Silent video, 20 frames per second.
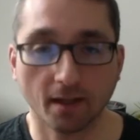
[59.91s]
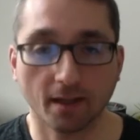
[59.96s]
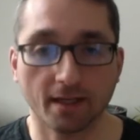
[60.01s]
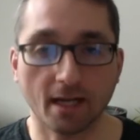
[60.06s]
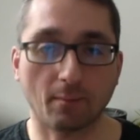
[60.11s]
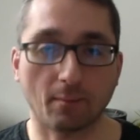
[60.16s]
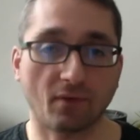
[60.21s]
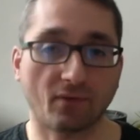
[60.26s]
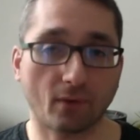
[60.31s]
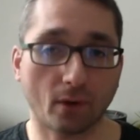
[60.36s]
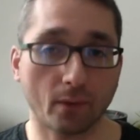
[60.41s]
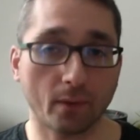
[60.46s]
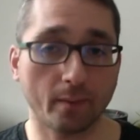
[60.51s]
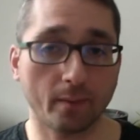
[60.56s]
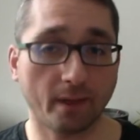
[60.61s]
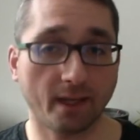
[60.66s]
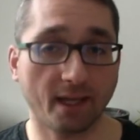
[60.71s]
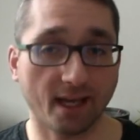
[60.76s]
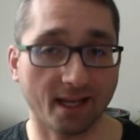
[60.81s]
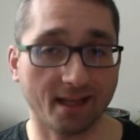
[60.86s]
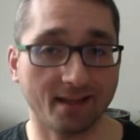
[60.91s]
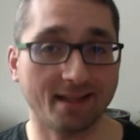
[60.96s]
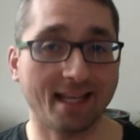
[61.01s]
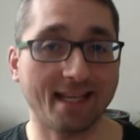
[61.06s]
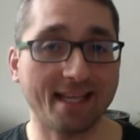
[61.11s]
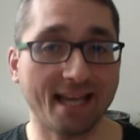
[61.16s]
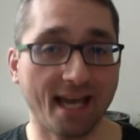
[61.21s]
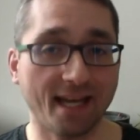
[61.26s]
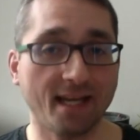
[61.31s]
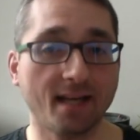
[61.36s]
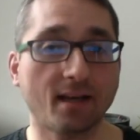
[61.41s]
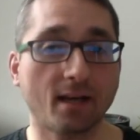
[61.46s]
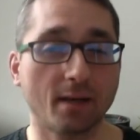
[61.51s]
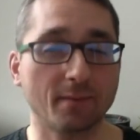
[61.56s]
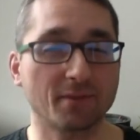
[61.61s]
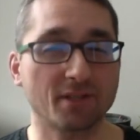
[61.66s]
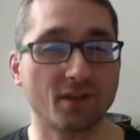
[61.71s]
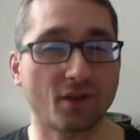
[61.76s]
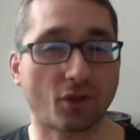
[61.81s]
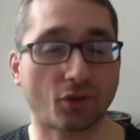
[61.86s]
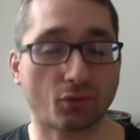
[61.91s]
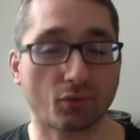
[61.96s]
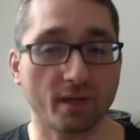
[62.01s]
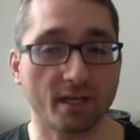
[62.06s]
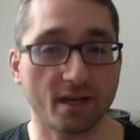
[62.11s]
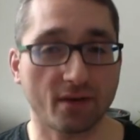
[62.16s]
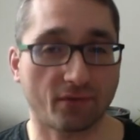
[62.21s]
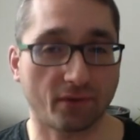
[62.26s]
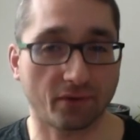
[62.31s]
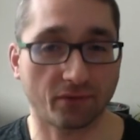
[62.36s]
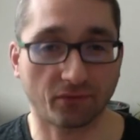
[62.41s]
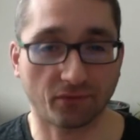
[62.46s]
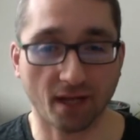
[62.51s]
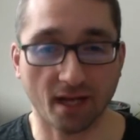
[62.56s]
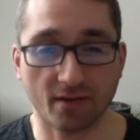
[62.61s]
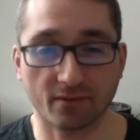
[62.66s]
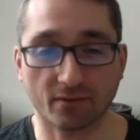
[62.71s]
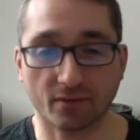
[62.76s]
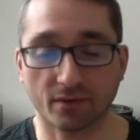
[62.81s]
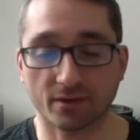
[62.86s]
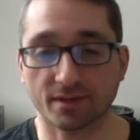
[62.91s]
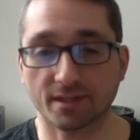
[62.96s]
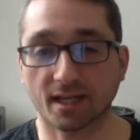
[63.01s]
Now, before we begin, the Yeti comes in 3 different flavors.